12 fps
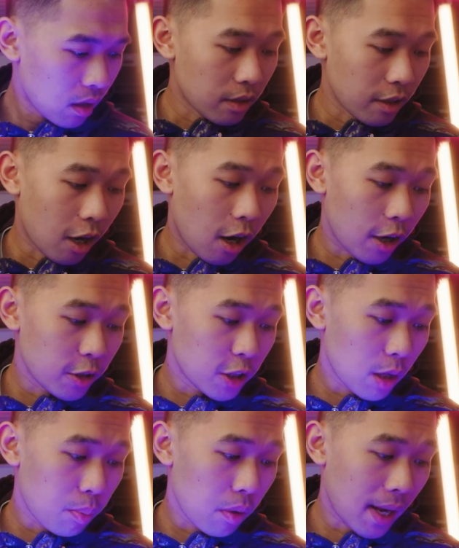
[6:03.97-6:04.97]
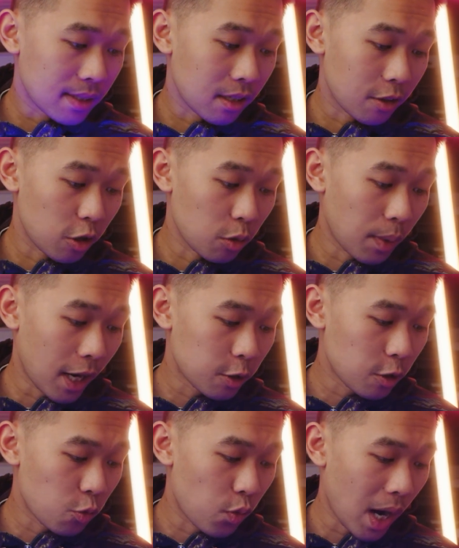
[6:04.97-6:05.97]
The hard shell plastic tube
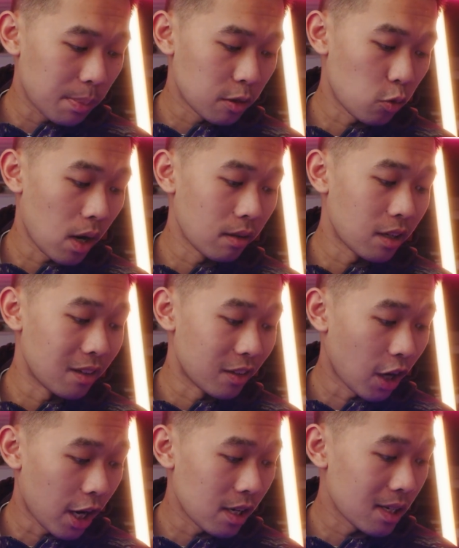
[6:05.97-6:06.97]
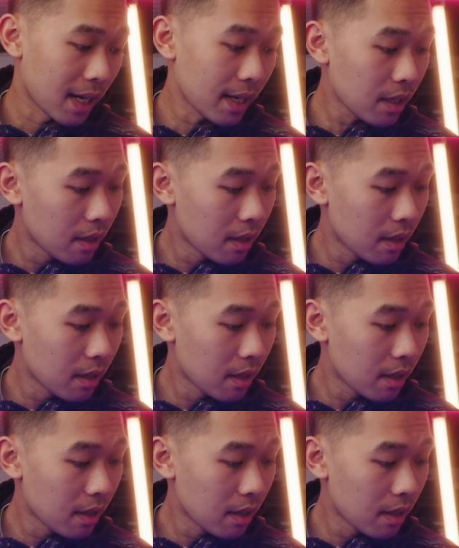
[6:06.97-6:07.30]
actually wraps around the entire light,